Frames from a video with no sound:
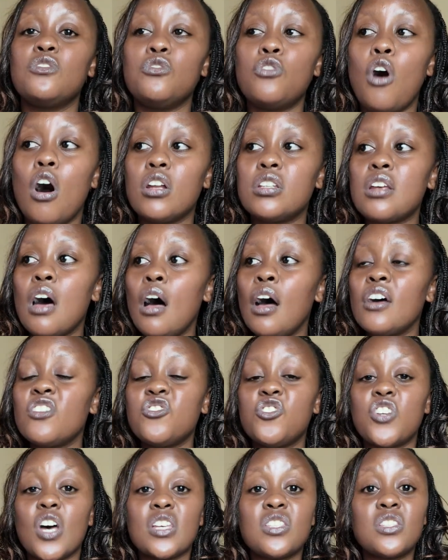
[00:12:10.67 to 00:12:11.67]
not
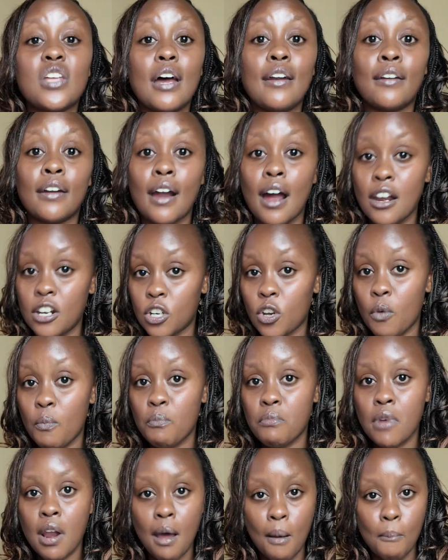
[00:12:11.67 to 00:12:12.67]
just a
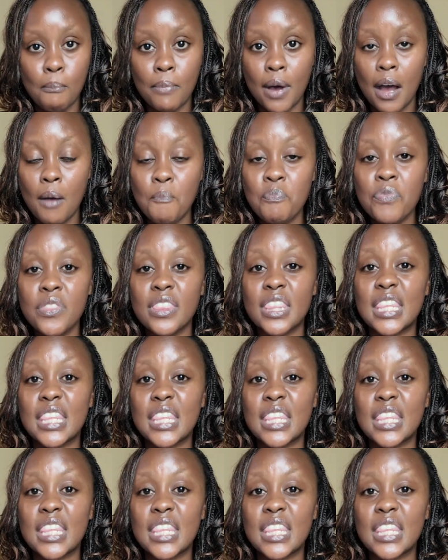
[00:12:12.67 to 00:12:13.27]
random number.